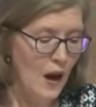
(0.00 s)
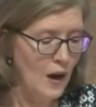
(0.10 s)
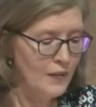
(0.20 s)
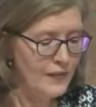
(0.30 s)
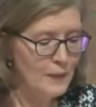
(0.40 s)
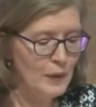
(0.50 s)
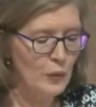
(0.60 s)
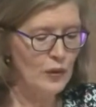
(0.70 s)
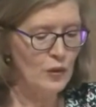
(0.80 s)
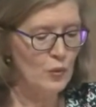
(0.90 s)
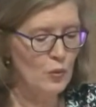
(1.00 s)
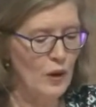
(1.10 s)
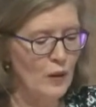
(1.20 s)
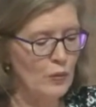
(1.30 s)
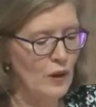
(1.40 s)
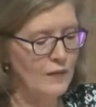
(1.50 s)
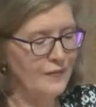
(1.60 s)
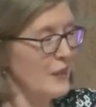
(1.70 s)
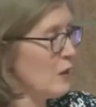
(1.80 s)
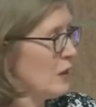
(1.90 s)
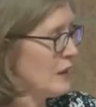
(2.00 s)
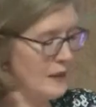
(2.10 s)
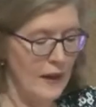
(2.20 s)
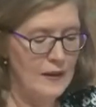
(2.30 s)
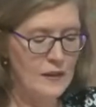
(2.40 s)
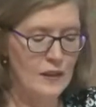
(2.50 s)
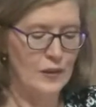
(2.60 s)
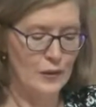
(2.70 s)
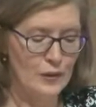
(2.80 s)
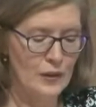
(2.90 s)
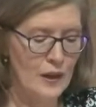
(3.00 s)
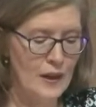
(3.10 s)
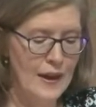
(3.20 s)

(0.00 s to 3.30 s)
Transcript: Our family went through a rough nearly 10 years,